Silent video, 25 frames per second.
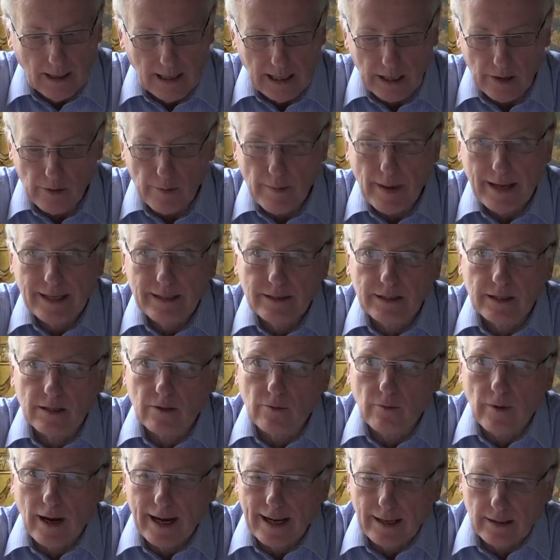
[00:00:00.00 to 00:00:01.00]
He remained in
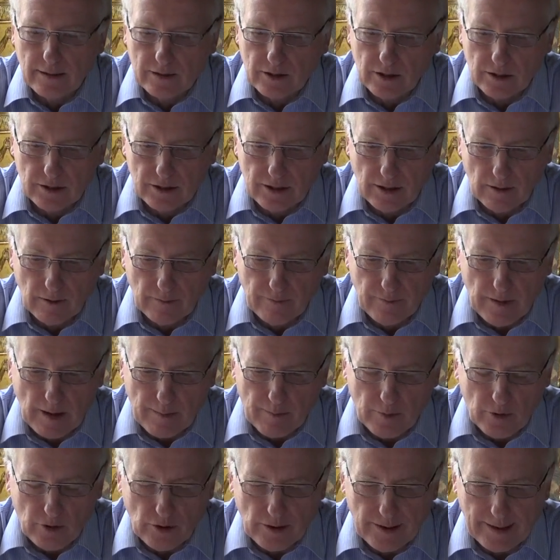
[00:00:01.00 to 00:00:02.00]
the ranks until
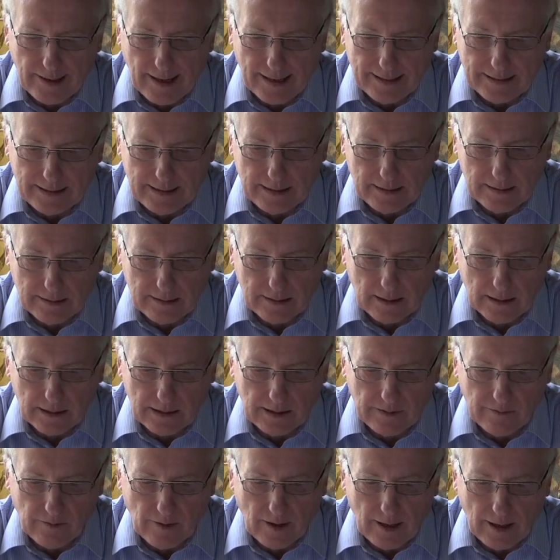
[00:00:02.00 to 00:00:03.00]
February
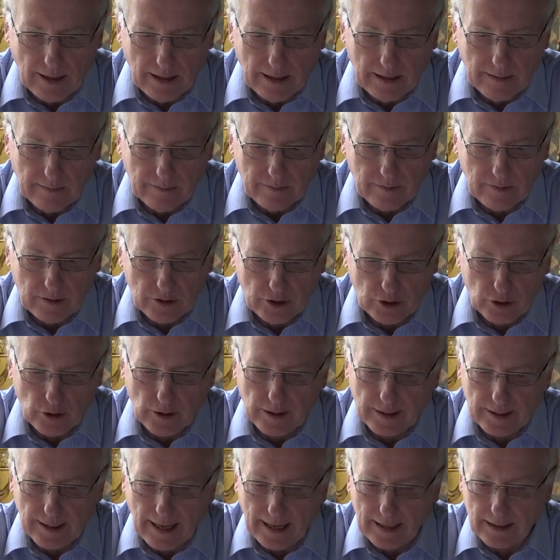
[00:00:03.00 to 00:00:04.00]
1935.
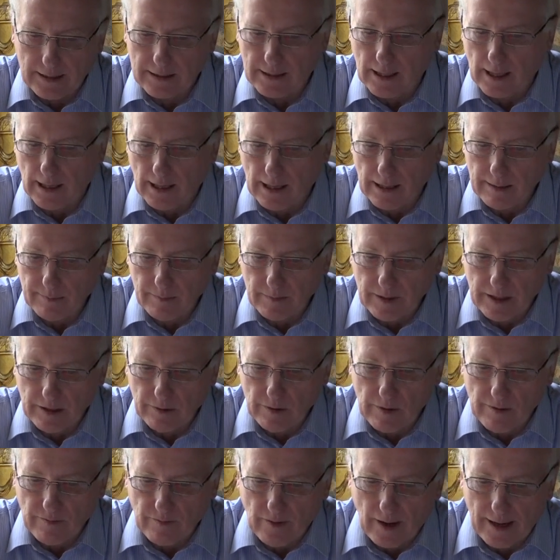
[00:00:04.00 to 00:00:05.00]
During that time, he
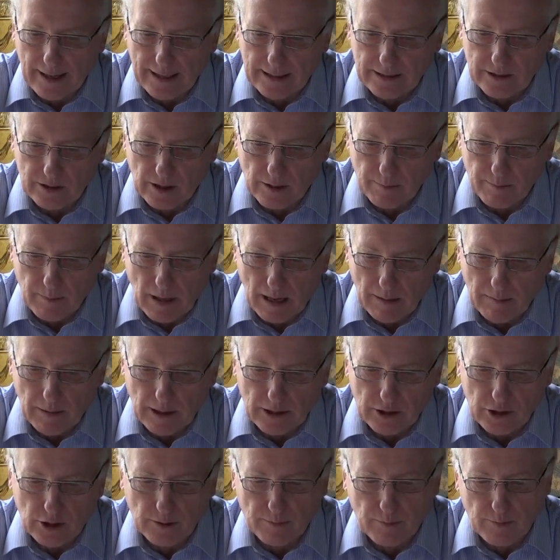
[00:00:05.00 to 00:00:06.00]
revised and
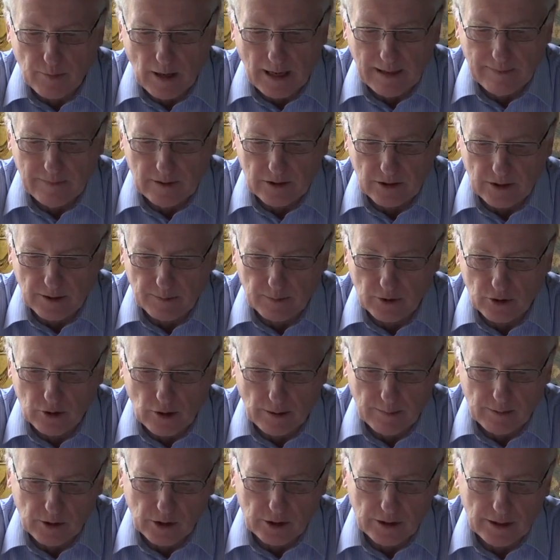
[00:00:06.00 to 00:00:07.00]
published a private
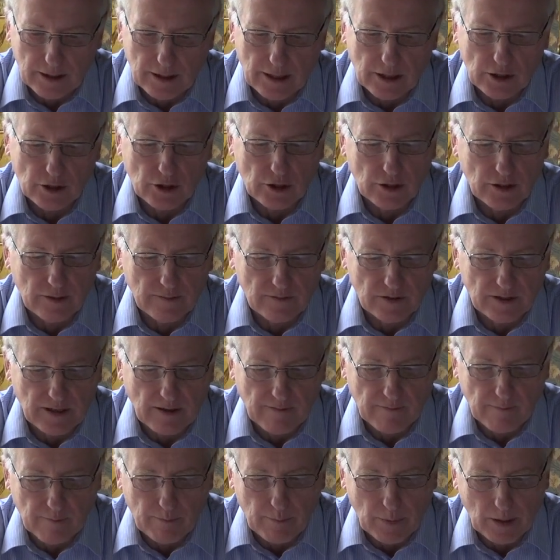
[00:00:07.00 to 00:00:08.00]
subscription edition of
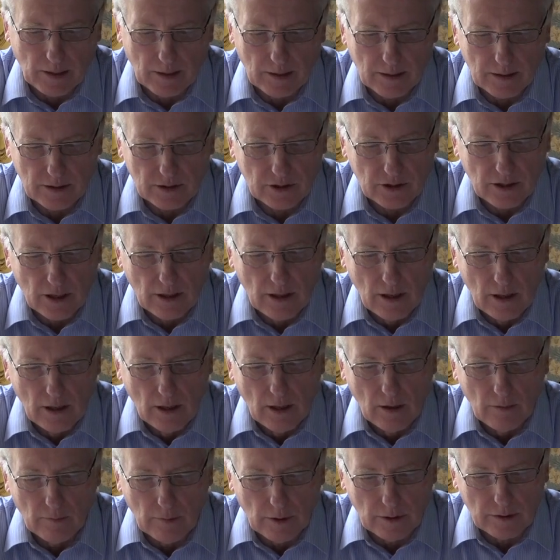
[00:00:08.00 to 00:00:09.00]
Seven Pillars,
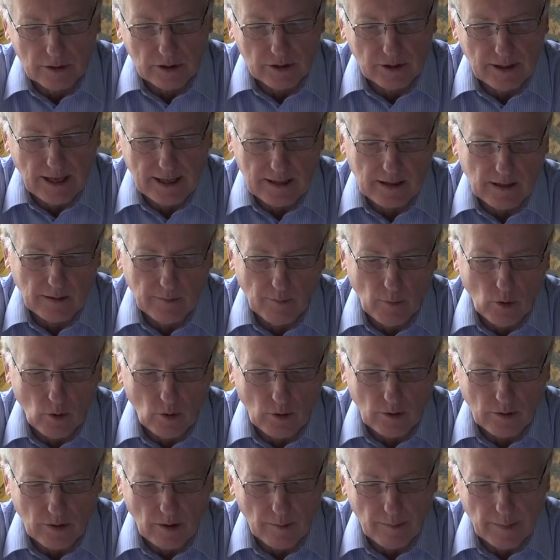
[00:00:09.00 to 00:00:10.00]
wrote a second
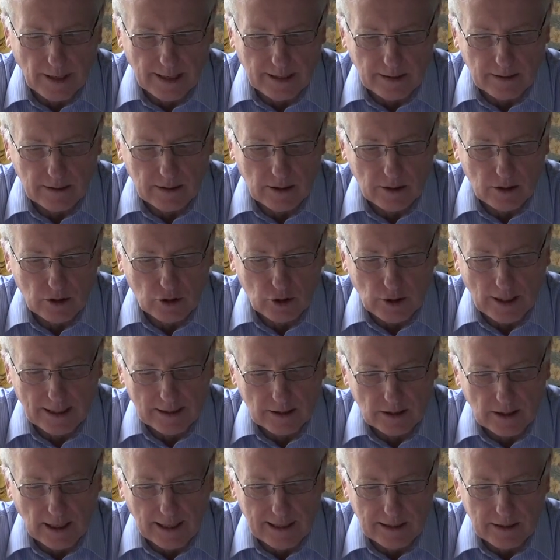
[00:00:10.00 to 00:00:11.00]
book, The Mint,
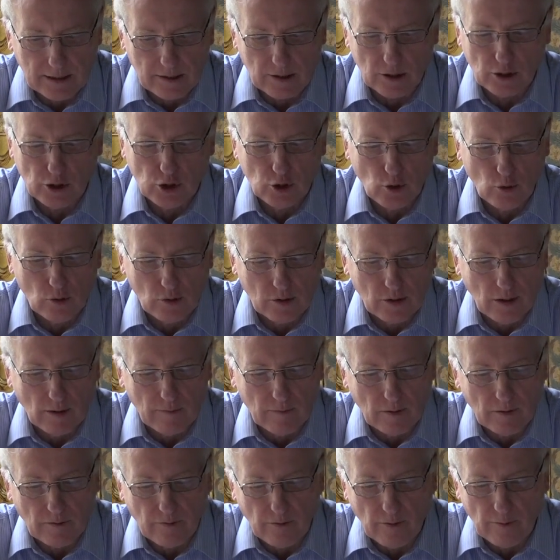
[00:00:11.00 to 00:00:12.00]
translated a short
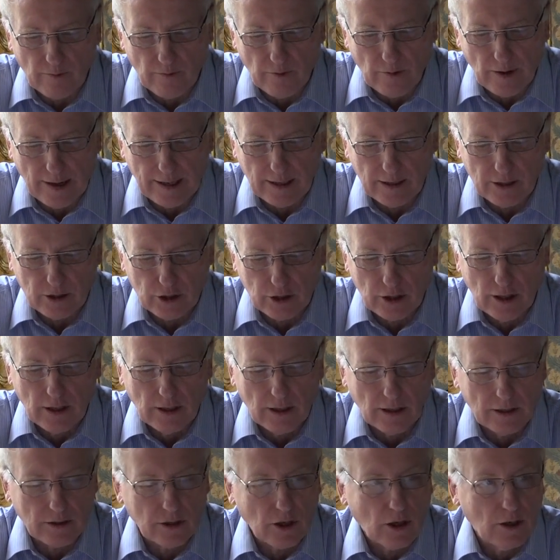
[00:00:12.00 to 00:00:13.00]
novel from French,
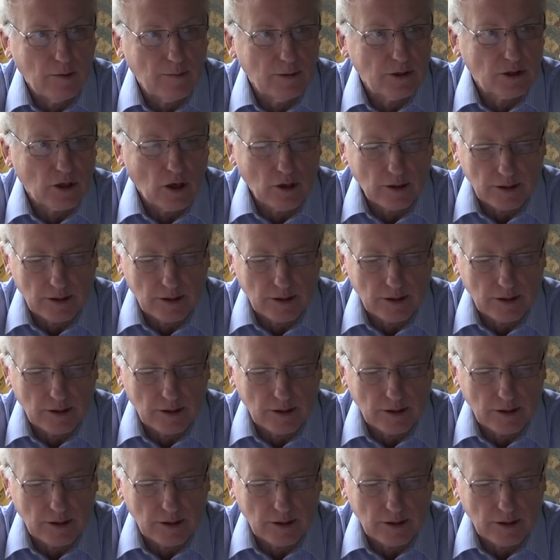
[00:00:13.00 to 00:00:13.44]
and Homer's